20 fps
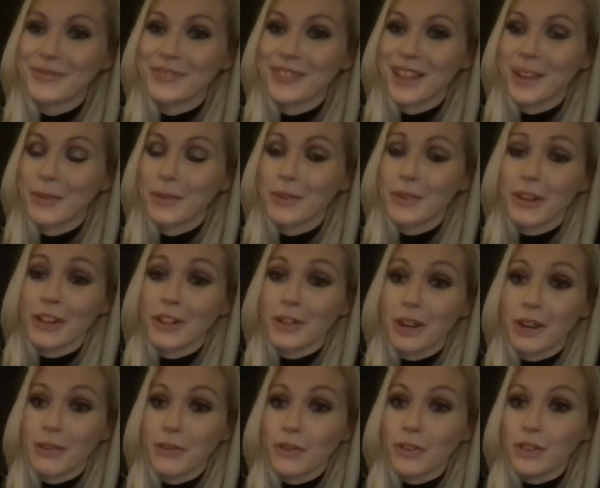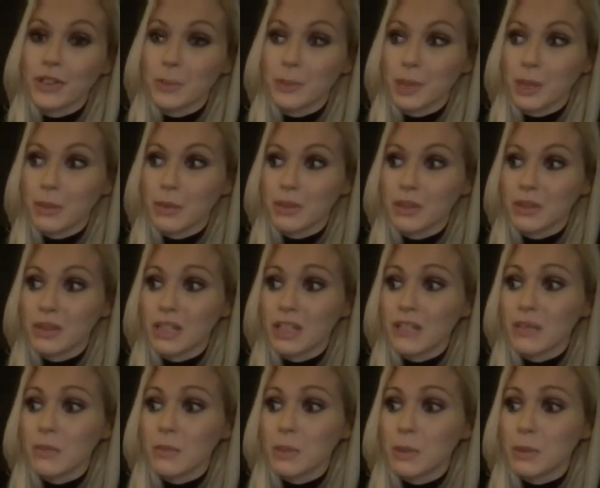And we're very grateful to be able to
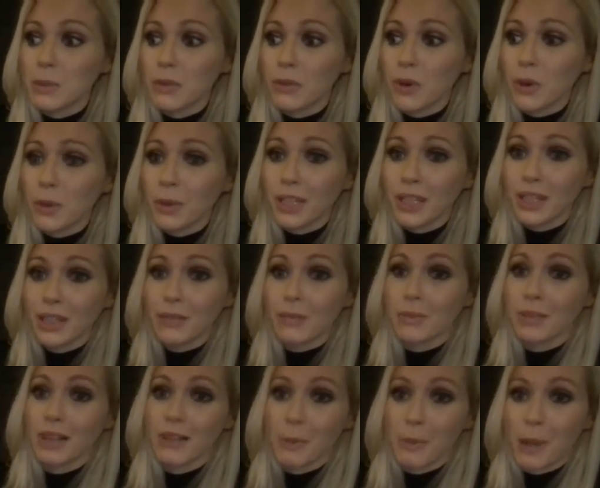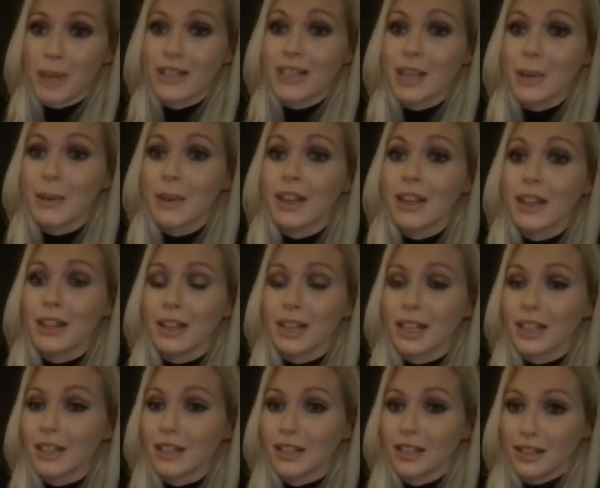even be performing in the middle of a pandemic.
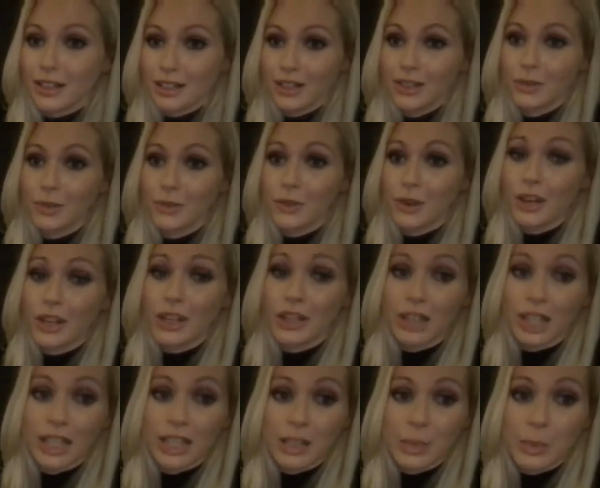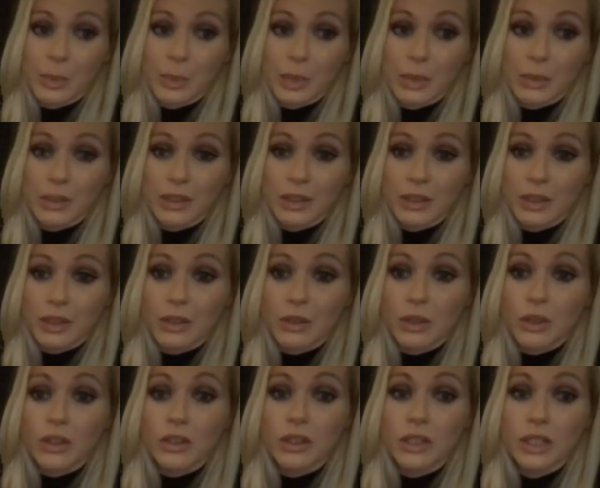Like, very lucky to be able to do it
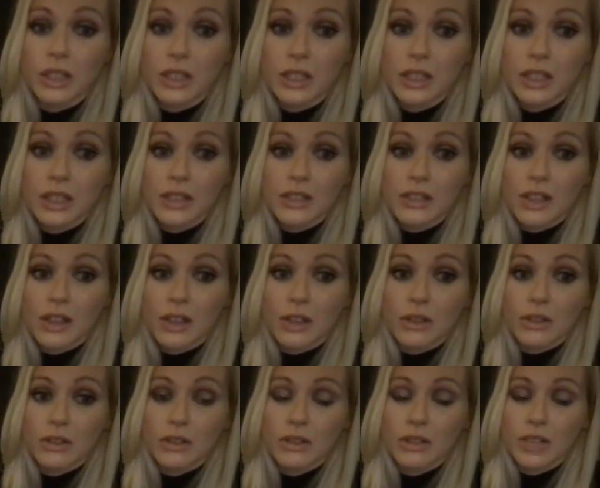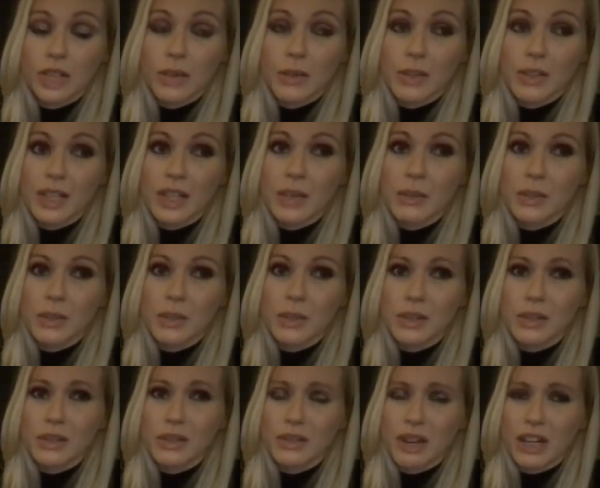all. So it was a
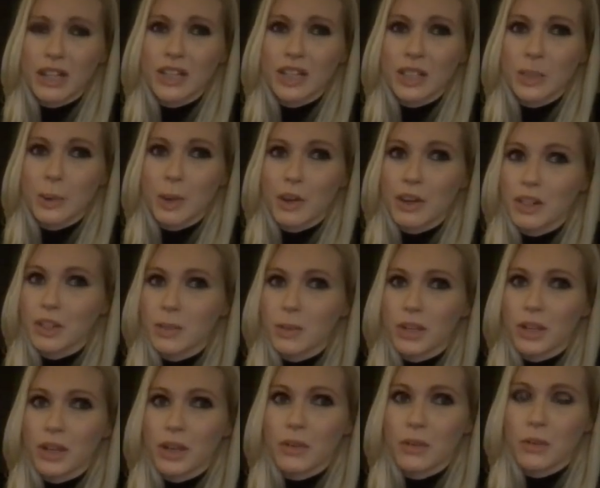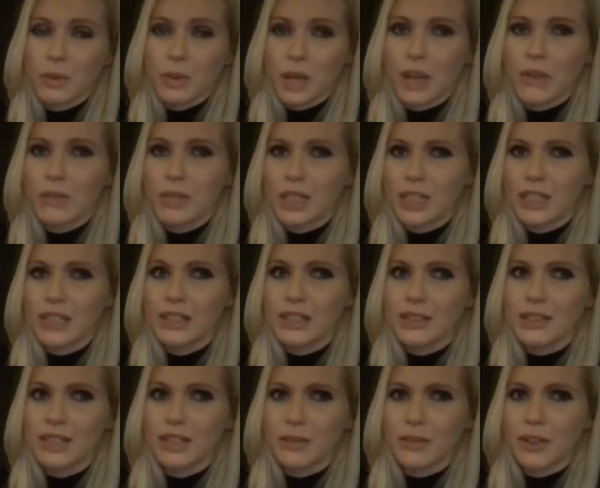strange experience, but I really
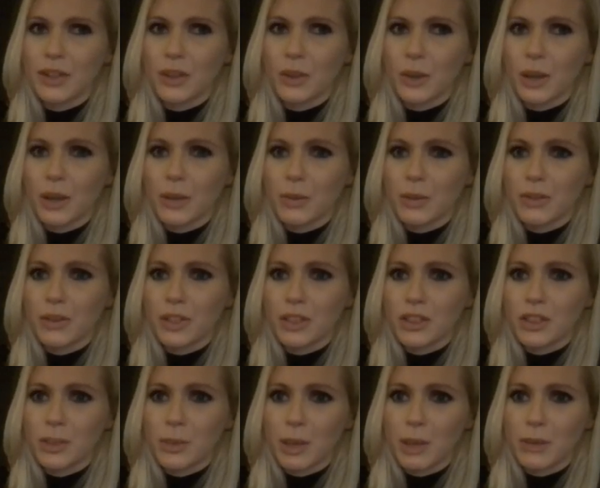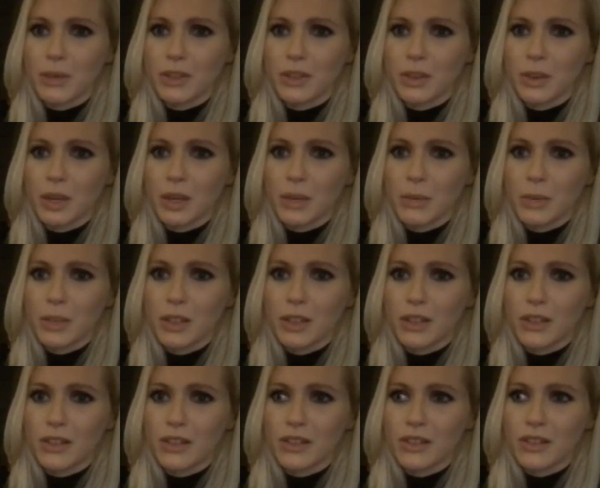did feel quite privileged to be able to do it,
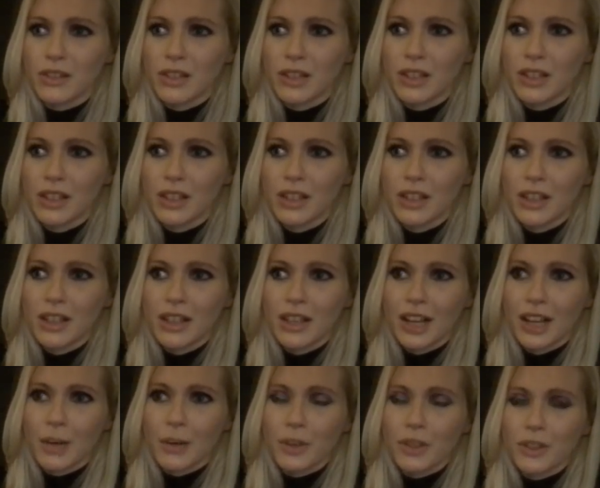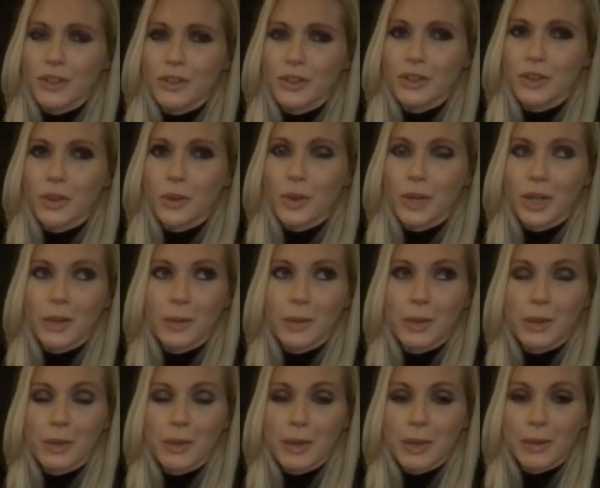because I wasn't sure when I'd
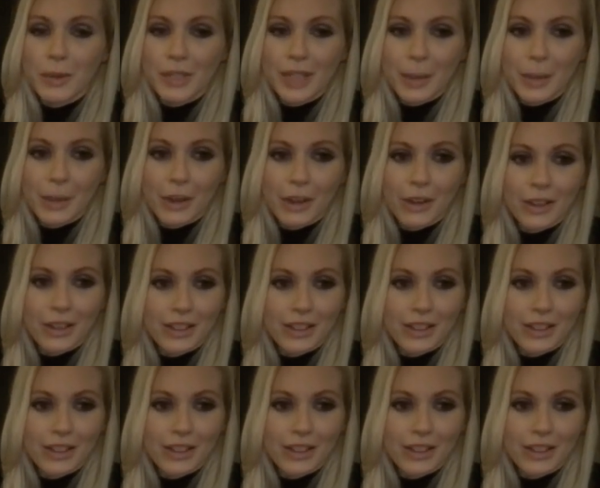be able to get back on a